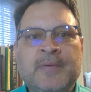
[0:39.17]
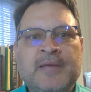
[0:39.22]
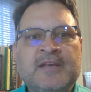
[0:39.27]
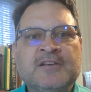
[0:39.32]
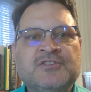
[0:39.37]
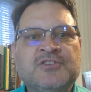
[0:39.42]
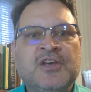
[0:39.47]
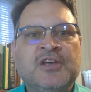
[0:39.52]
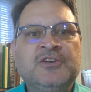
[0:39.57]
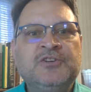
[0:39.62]

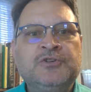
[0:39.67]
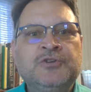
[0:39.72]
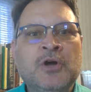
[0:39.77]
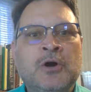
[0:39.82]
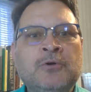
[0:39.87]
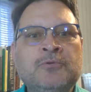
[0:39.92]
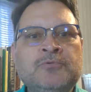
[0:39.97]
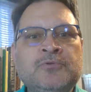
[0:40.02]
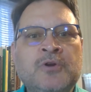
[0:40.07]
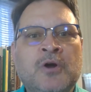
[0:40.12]
because they
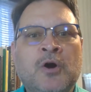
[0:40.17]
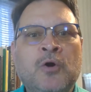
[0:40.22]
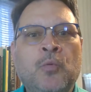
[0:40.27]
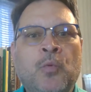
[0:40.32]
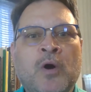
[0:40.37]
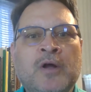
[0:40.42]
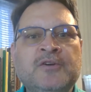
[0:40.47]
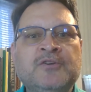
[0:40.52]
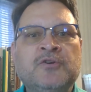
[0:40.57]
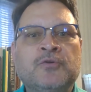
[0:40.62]
don't know
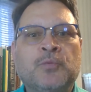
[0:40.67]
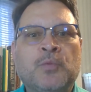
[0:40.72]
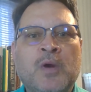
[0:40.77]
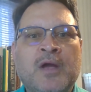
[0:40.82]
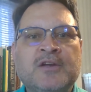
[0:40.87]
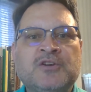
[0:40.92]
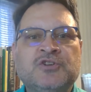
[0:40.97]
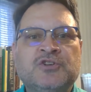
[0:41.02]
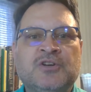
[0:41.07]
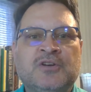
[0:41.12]
what
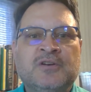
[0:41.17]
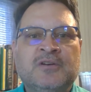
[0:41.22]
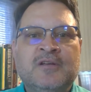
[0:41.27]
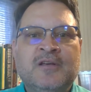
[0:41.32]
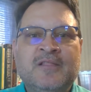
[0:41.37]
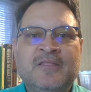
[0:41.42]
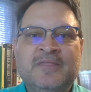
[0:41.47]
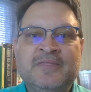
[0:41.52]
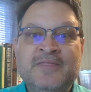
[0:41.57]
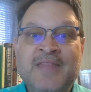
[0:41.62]

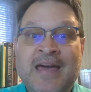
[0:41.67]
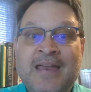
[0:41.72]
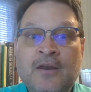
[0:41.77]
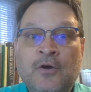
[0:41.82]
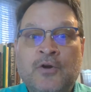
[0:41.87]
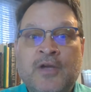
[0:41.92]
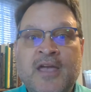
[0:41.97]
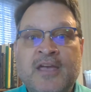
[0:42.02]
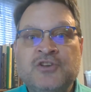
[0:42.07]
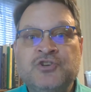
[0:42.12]
direction that
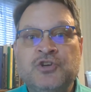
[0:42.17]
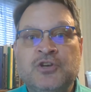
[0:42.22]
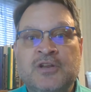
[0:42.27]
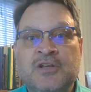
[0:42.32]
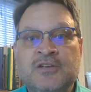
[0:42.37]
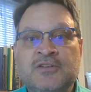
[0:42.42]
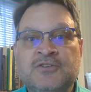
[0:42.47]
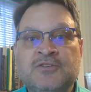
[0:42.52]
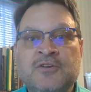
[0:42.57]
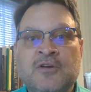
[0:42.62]
location
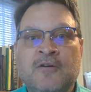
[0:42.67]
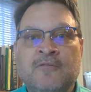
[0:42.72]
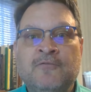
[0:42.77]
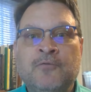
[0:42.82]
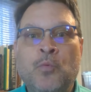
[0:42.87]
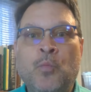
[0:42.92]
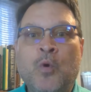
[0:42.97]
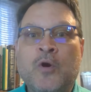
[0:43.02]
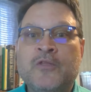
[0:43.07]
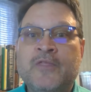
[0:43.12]
is
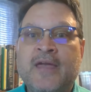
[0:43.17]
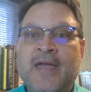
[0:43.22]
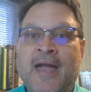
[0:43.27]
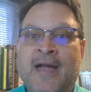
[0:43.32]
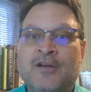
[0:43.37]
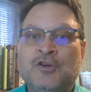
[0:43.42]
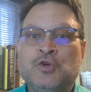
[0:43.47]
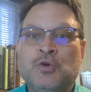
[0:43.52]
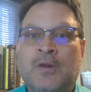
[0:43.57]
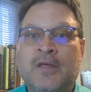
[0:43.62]
from where they
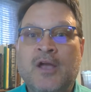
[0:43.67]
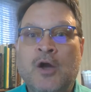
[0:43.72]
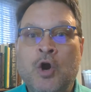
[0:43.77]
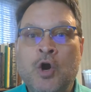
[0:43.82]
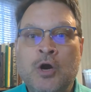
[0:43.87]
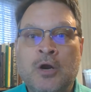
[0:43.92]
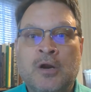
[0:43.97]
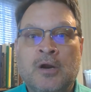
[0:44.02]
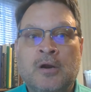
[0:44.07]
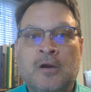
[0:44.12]
actually
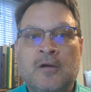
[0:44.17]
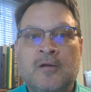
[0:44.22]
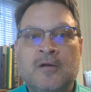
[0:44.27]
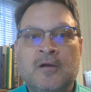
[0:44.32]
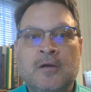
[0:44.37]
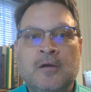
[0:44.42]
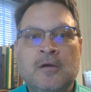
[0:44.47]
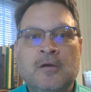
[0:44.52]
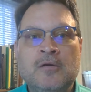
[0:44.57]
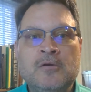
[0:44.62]
are.
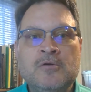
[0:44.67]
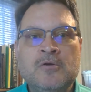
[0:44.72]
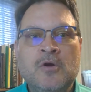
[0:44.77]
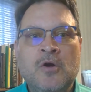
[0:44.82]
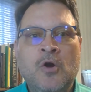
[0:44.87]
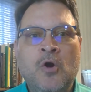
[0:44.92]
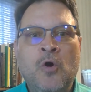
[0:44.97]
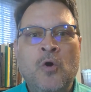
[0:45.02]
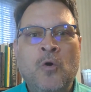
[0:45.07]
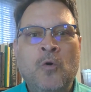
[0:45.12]

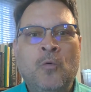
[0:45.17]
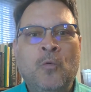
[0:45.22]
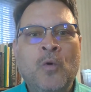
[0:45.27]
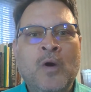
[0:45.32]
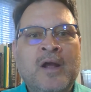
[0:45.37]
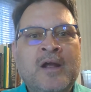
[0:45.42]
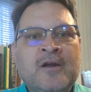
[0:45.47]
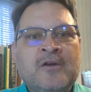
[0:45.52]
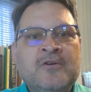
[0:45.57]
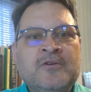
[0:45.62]

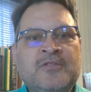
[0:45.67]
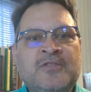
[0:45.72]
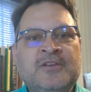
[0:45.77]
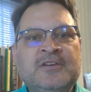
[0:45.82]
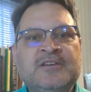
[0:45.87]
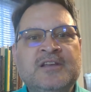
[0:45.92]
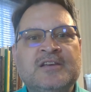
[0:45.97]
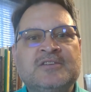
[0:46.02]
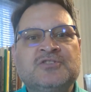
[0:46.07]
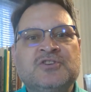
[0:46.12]
Where the
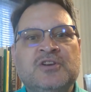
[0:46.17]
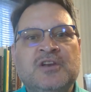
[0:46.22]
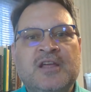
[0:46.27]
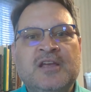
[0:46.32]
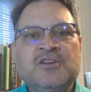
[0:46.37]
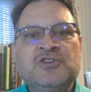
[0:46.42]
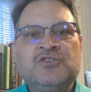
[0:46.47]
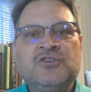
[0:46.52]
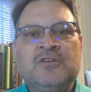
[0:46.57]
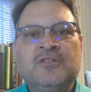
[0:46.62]

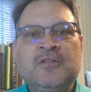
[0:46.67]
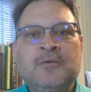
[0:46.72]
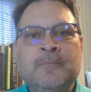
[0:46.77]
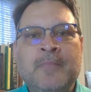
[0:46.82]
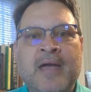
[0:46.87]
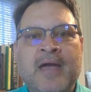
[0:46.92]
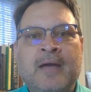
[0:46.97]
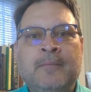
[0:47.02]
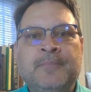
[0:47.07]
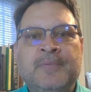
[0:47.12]
destination on the
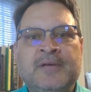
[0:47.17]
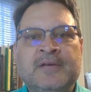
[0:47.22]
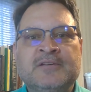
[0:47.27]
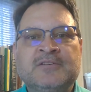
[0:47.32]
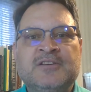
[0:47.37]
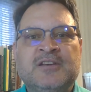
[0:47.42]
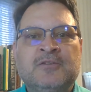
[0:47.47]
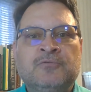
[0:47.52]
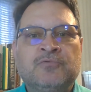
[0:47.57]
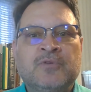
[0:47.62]
map
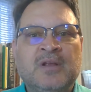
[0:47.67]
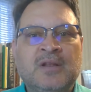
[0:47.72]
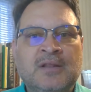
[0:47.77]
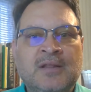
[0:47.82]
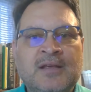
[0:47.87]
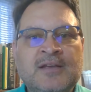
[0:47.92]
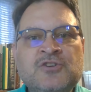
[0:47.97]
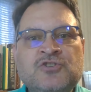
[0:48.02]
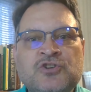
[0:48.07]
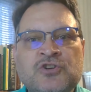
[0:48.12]
is in
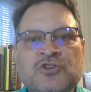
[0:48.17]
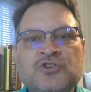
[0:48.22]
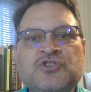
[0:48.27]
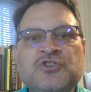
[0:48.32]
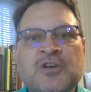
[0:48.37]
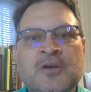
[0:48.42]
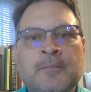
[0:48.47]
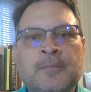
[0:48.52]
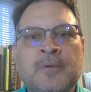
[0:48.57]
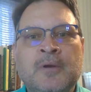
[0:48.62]

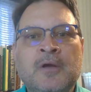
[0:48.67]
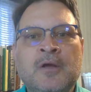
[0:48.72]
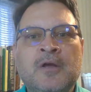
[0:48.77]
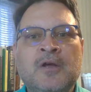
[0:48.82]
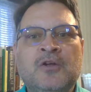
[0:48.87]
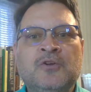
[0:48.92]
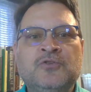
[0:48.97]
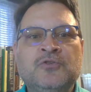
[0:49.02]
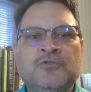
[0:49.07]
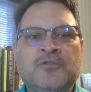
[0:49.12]
relationship
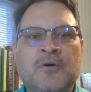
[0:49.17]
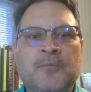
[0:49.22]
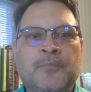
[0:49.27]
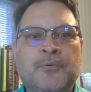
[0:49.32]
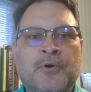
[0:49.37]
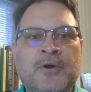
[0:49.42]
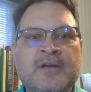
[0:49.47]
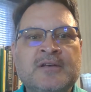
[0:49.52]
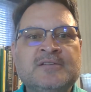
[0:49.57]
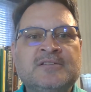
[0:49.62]
to their
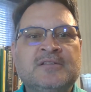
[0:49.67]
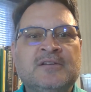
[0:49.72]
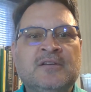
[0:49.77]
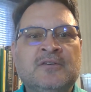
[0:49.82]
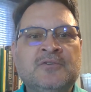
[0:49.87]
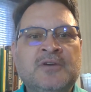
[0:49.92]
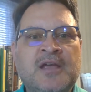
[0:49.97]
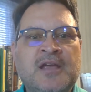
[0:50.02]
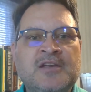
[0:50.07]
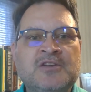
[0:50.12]
present
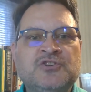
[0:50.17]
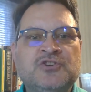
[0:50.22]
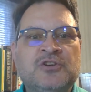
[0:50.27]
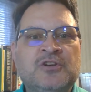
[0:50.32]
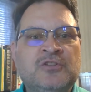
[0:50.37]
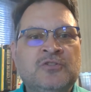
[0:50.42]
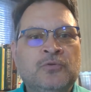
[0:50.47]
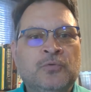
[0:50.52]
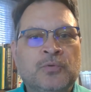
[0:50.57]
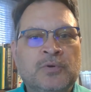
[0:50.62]

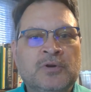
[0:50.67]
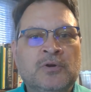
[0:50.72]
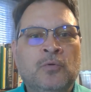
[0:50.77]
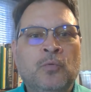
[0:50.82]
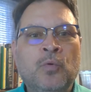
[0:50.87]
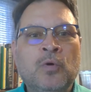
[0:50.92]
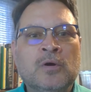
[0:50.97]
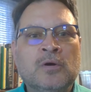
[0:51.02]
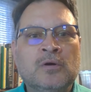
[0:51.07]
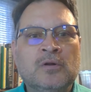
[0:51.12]
location in the real
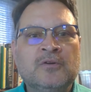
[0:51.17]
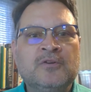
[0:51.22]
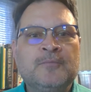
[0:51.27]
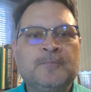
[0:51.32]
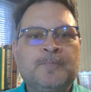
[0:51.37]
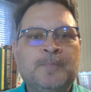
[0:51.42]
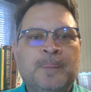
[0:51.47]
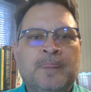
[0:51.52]
world.